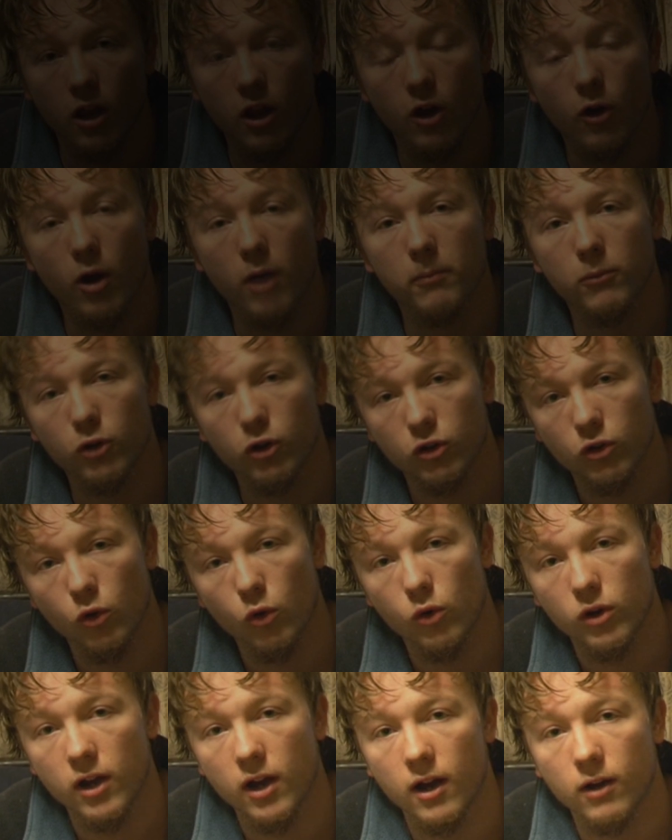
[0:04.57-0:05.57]
Hello, I'm Luke
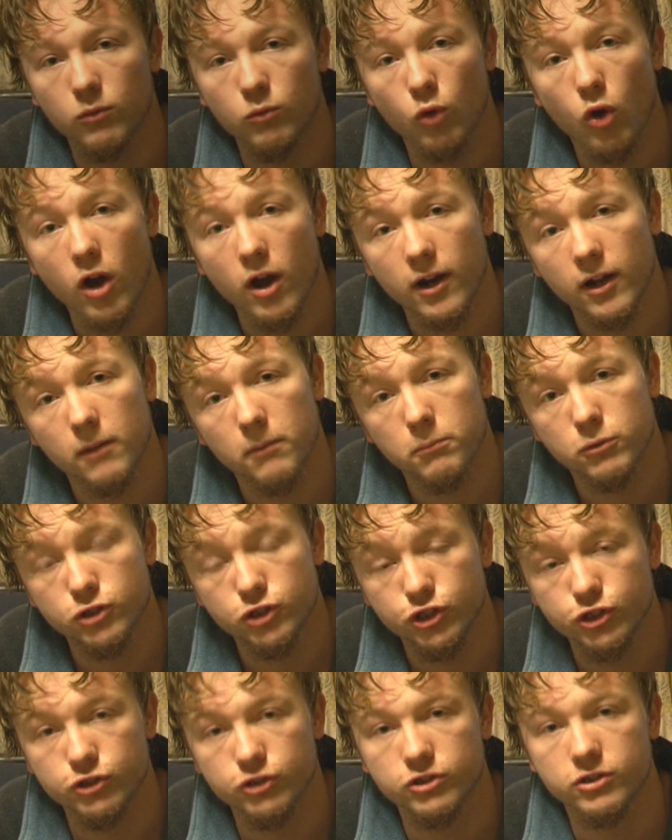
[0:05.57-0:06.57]
Lorna, writer,
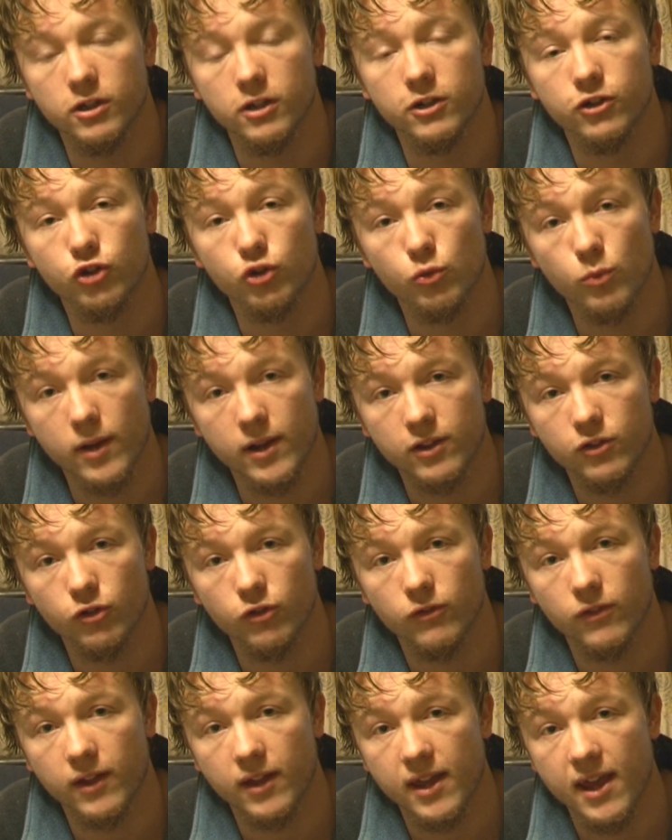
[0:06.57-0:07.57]
producer, and director
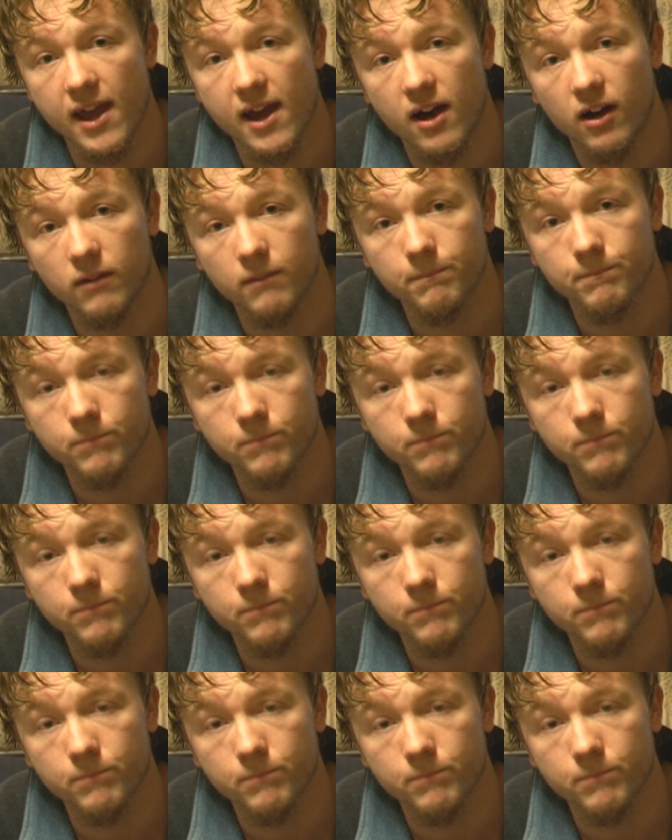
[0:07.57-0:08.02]
of The Count.